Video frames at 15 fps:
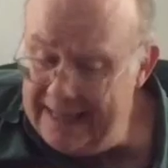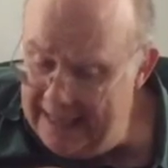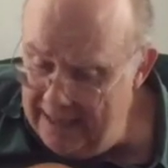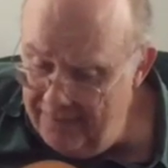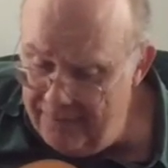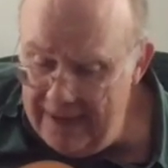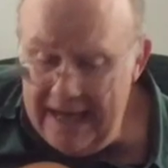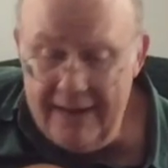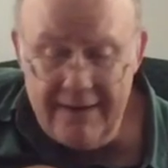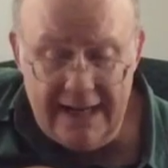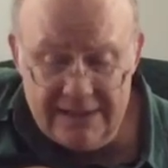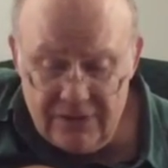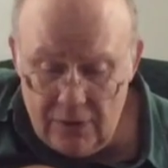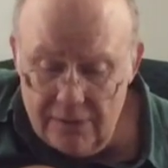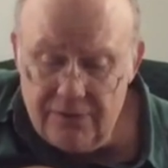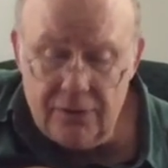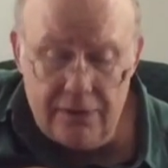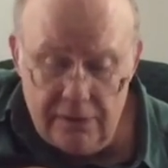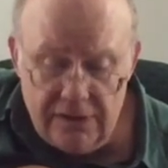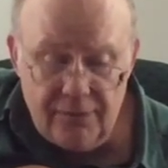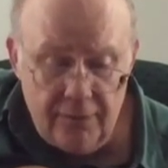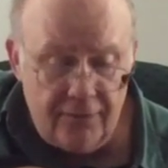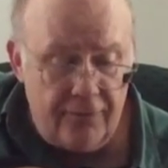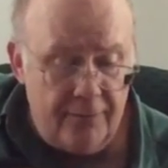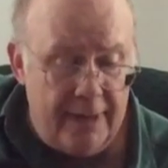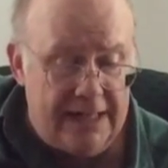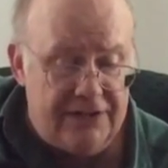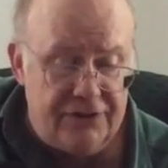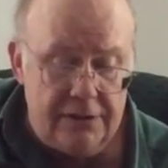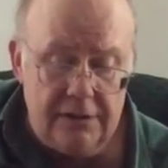key of E, and that's also useful
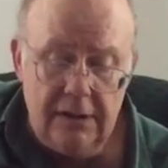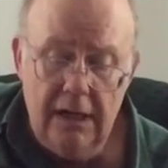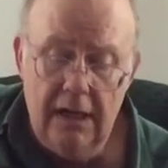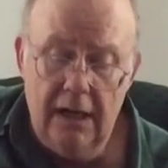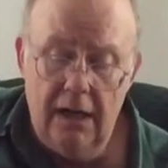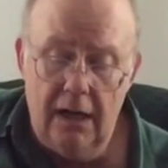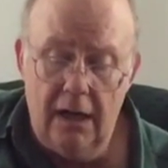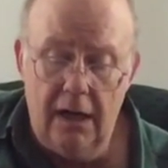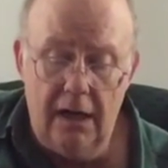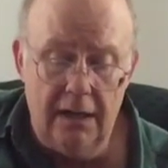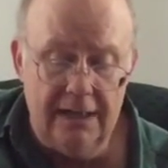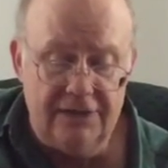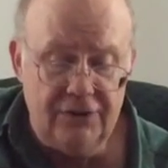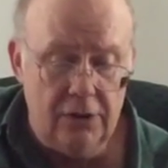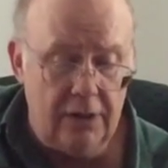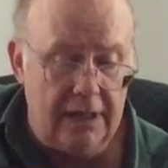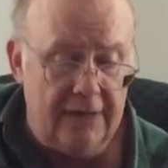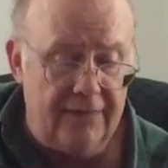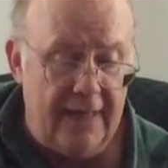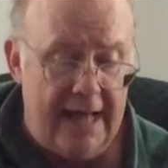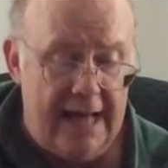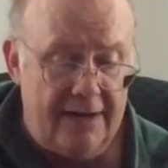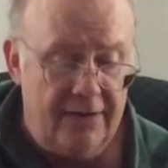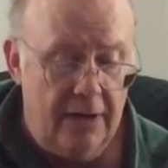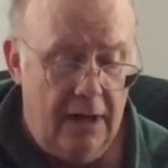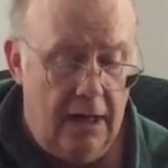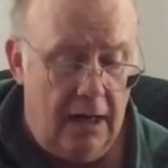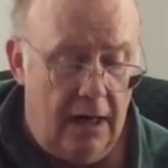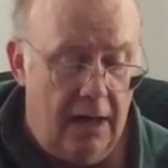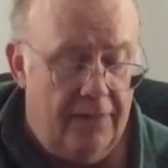information. I'll let you look at that.
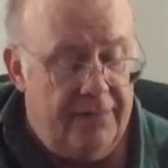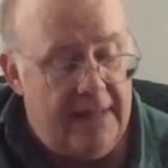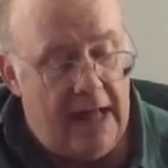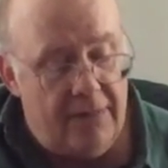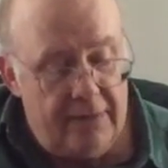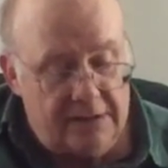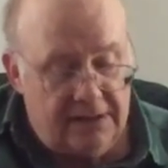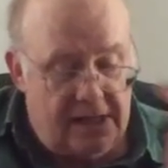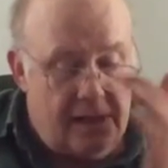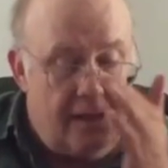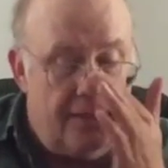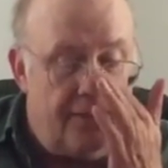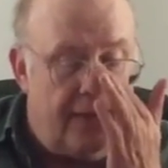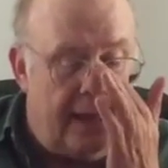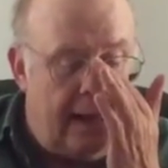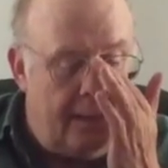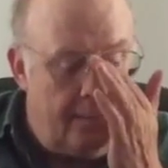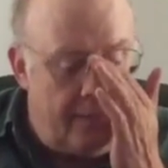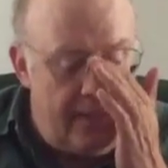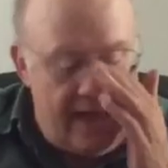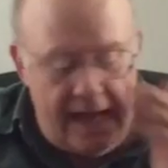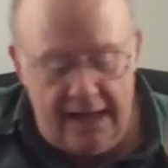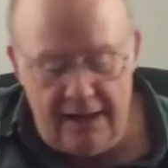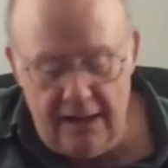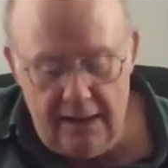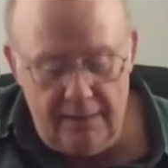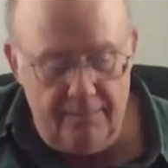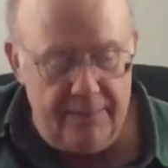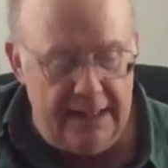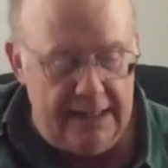Now there's another thing that
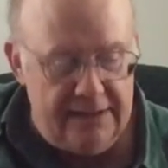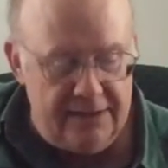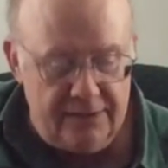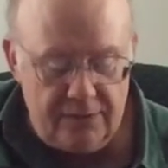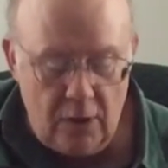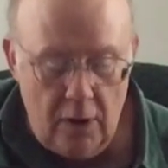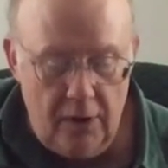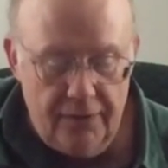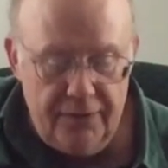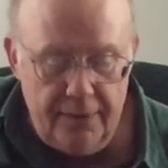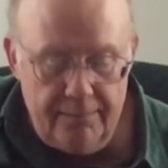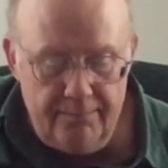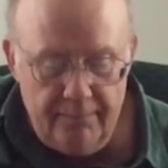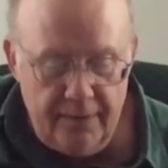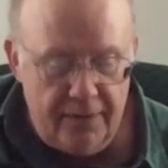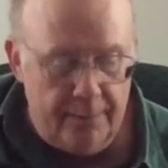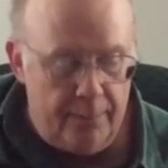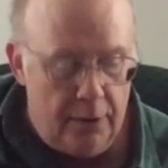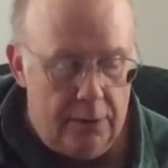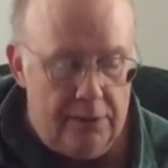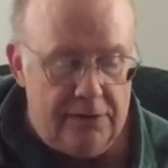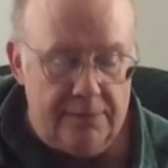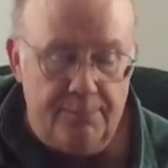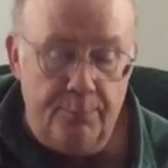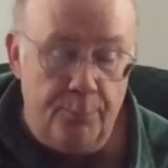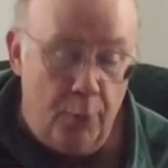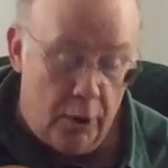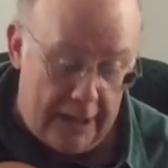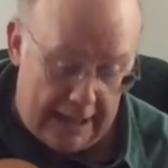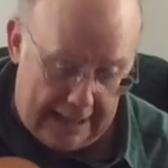is called the blues
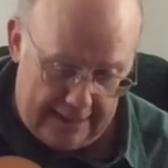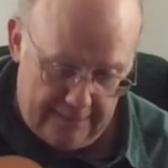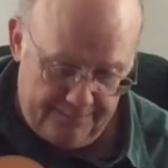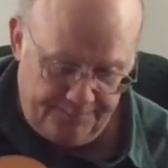boogie.